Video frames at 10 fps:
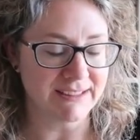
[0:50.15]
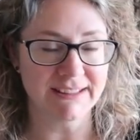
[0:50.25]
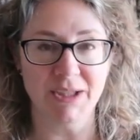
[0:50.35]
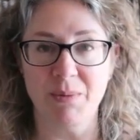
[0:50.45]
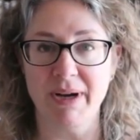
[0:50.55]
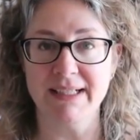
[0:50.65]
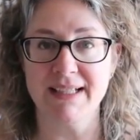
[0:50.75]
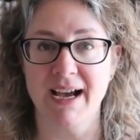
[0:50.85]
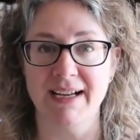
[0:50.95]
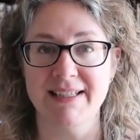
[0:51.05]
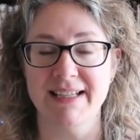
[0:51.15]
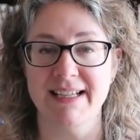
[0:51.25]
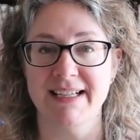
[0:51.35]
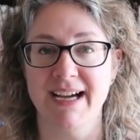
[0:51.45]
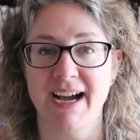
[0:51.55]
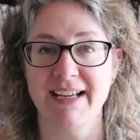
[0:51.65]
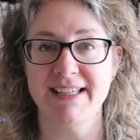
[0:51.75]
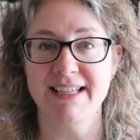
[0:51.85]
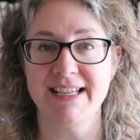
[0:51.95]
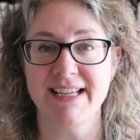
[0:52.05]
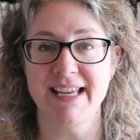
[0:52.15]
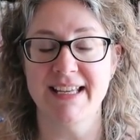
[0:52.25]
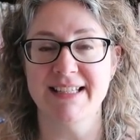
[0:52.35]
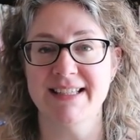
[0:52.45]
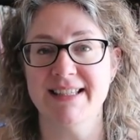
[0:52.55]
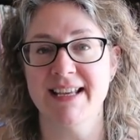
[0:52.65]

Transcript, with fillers: So what is high tea? High tea is